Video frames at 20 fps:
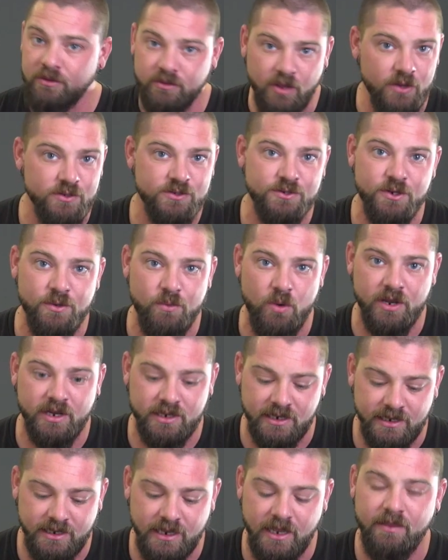those two
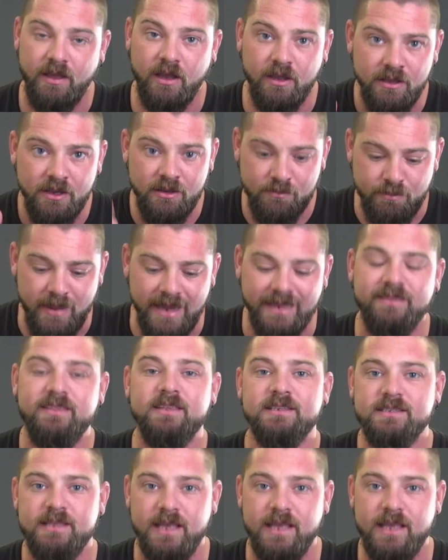working together make this